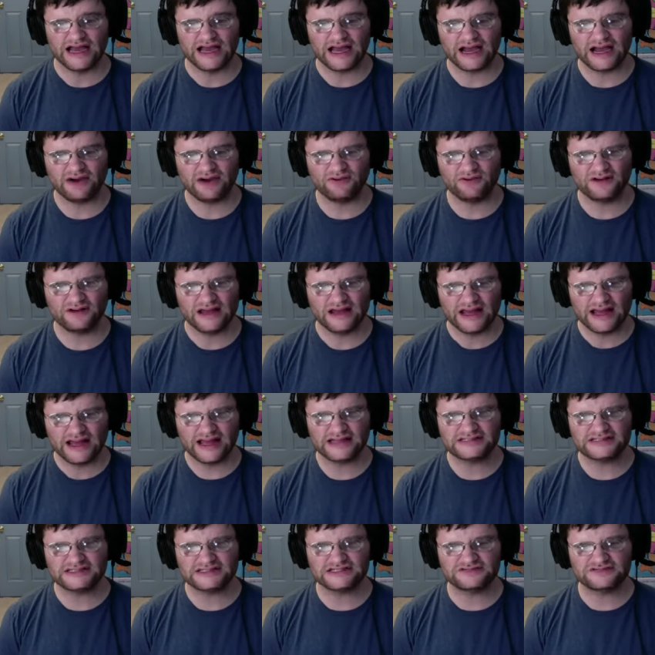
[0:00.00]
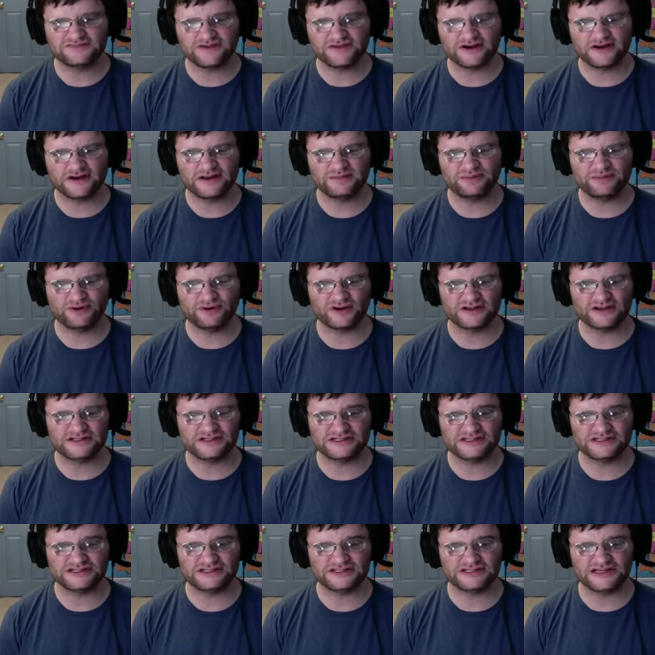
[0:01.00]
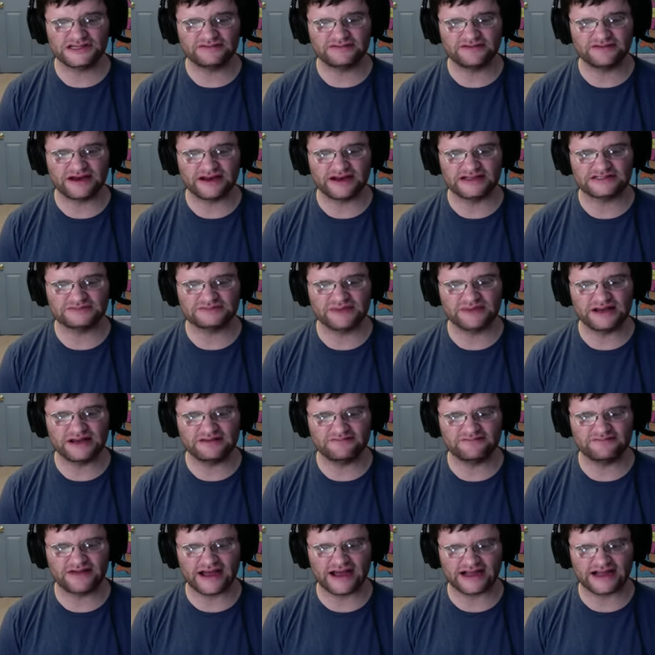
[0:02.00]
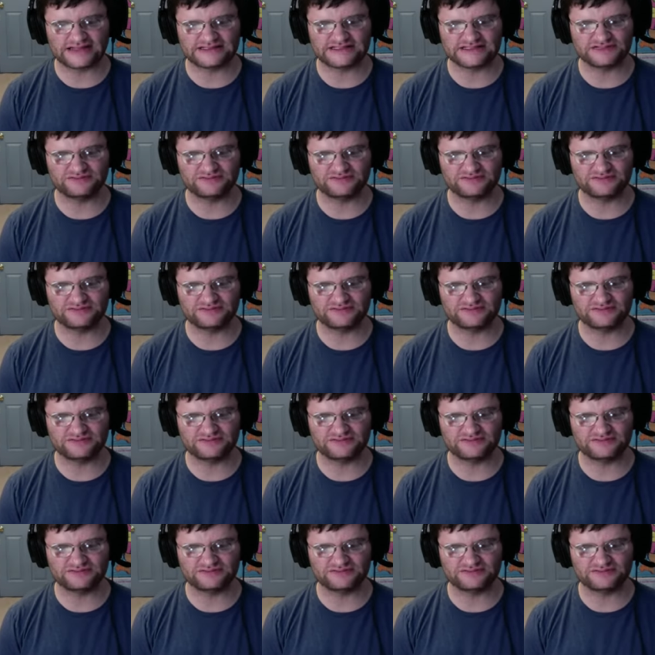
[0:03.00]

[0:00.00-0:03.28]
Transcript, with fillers: how old? It's, it's very important to, to give out as many facts. Oh, as,